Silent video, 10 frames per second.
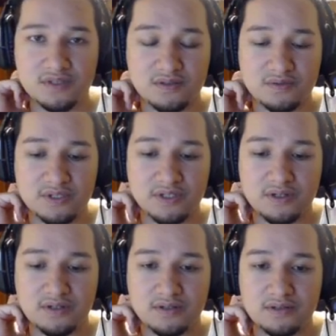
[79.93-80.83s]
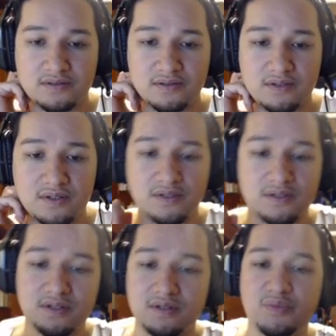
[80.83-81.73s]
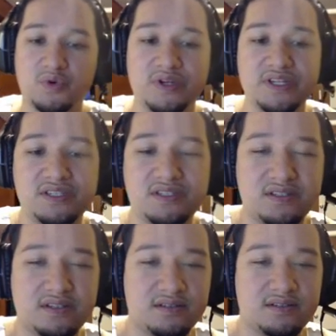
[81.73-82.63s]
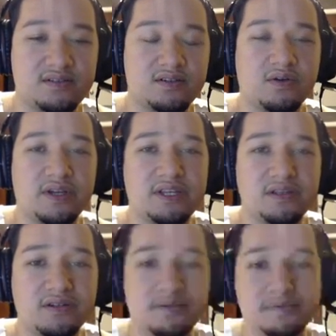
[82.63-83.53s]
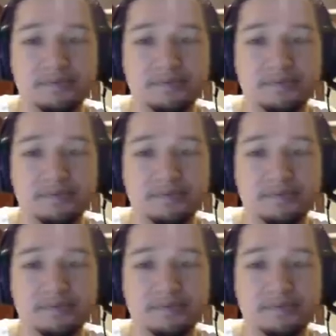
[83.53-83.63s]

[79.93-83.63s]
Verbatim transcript: do you call, priest, so a healer.